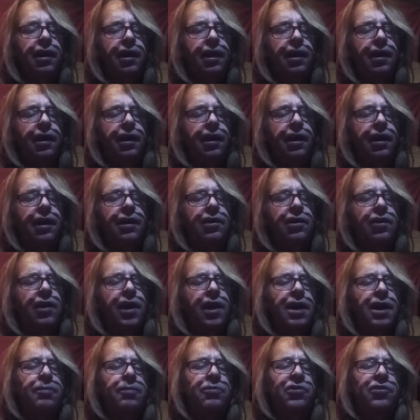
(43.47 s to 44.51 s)
and clad
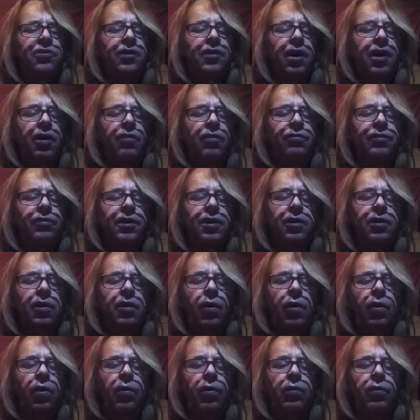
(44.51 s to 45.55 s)
himself in an
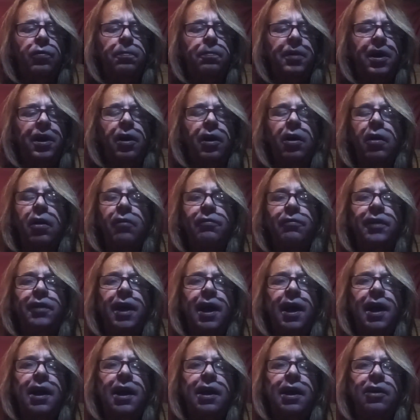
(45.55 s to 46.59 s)
old pair of
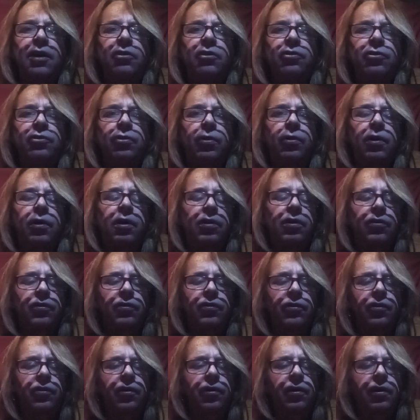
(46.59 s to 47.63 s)
khaki
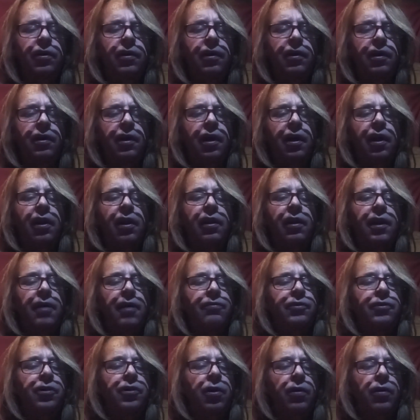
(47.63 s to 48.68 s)
shorts, left
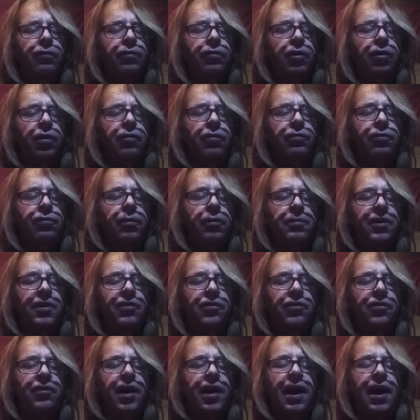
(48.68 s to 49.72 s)
over from
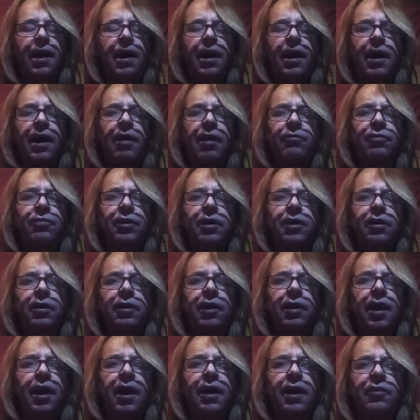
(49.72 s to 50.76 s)
his African
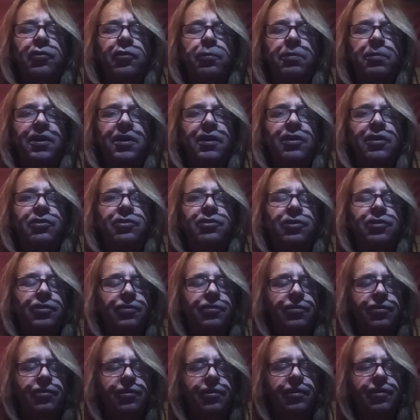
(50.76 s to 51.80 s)
expedition,
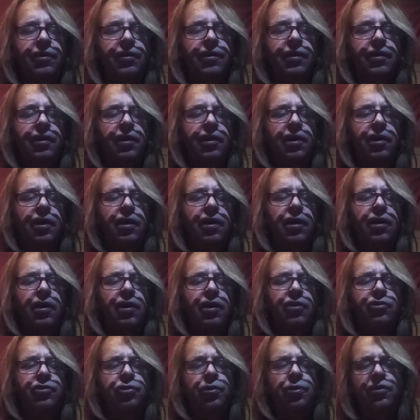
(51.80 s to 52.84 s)
a
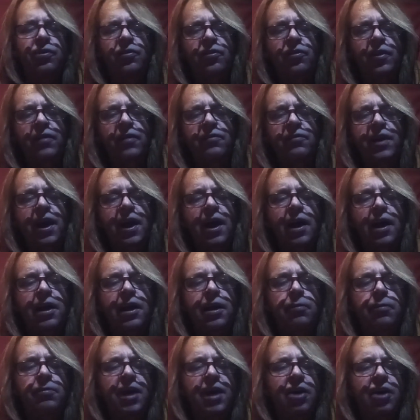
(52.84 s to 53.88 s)
short-sleeved khaki
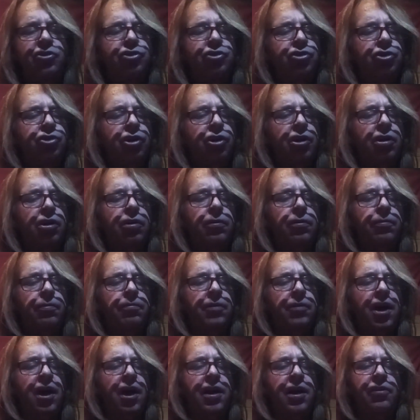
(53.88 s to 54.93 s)
mesh shirt
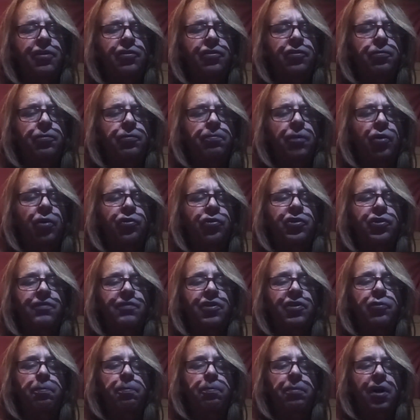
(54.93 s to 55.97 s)
minus most of its
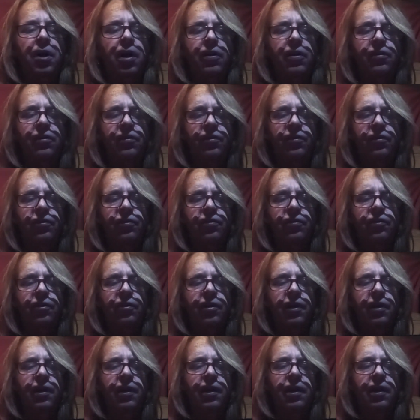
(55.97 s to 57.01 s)
buttons,
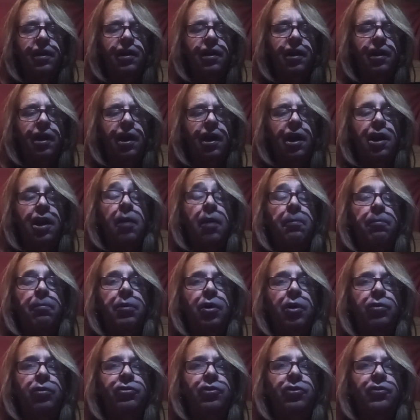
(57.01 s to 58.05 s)
and
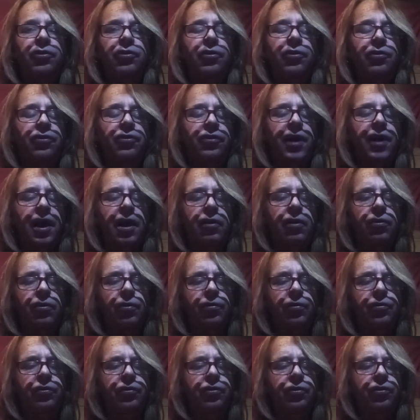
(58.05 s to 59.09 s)
Ambrosius's
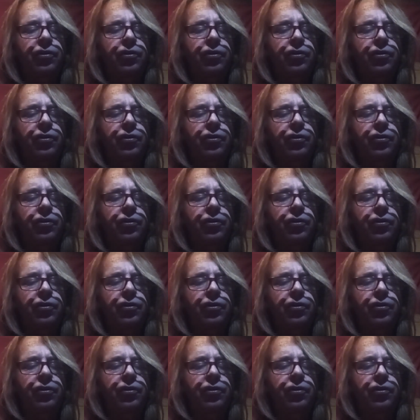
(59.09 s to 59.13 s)
sandals.